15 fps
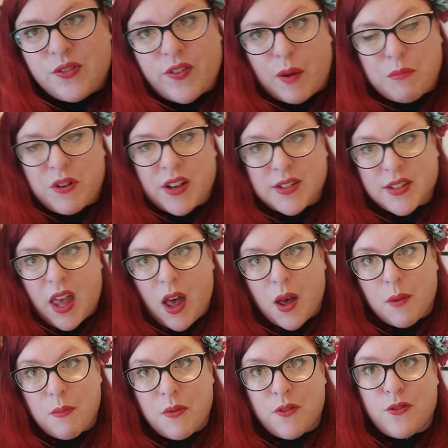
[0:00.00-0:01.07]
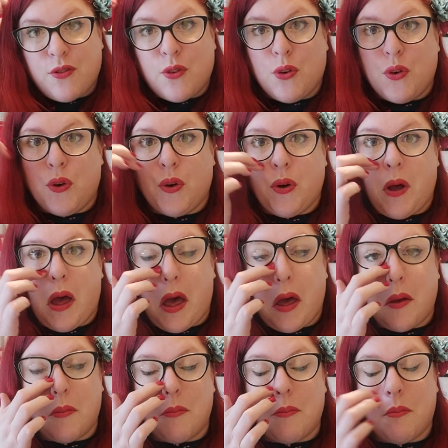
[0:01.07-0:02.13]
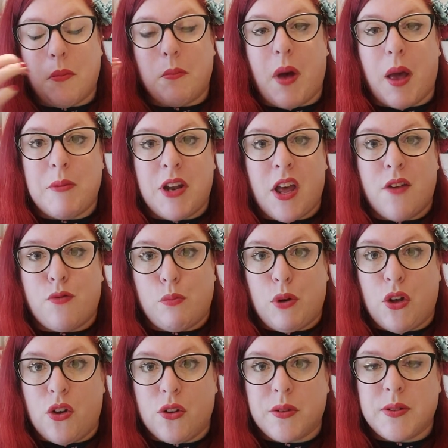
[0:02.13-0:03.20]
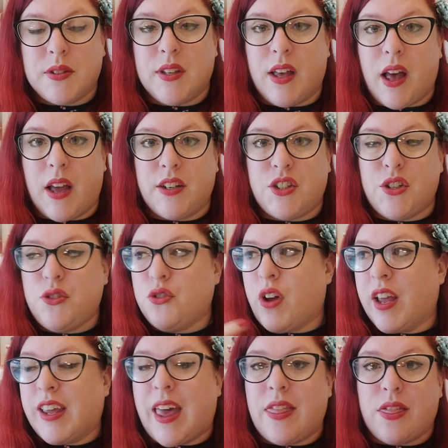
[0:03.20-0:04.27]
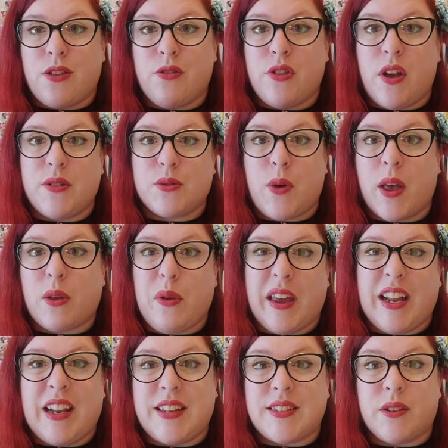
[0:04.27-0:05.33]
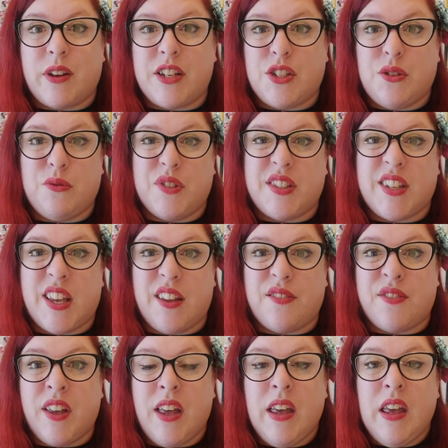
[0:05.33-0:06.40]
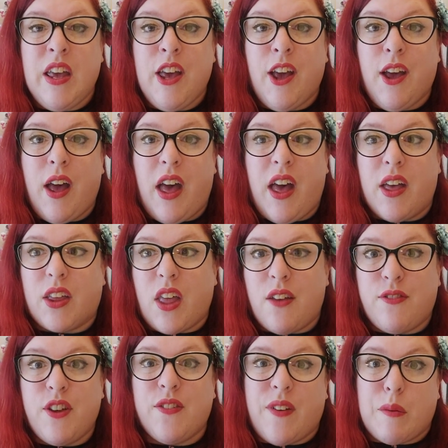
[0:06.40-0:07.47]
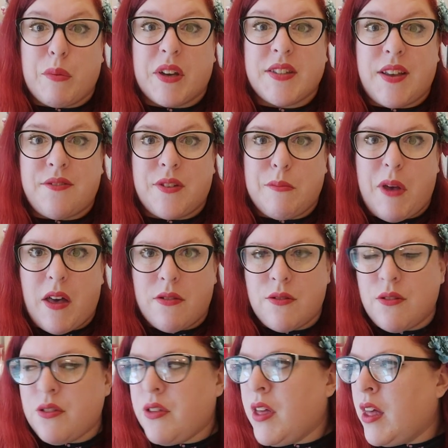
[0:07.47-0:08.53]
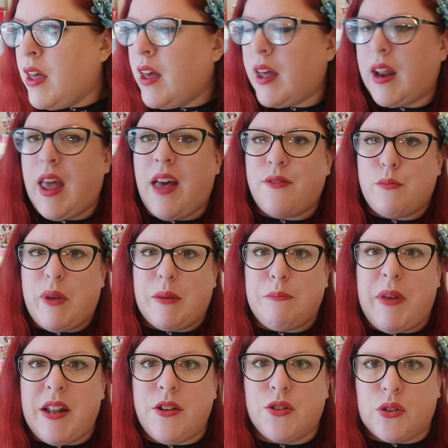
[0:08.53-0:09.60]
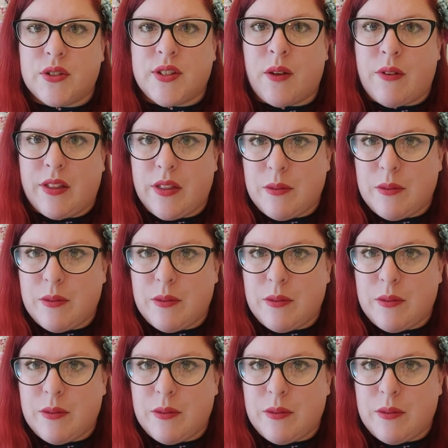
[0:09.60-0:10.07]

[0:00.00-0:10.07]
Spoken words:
fabrics come for my Minerva blogs. I do try and get through those quite quickly, so I do receive a few fabrics every month, and I have a big binge on sewing